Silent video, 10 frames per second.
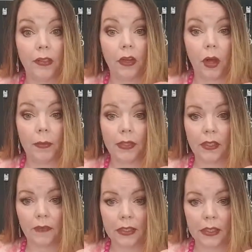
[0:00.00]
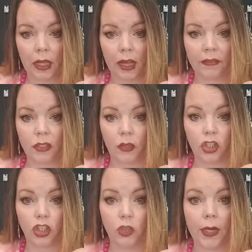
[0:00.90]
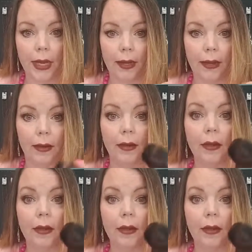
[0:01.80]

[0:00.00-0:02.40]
comments of this live so that you can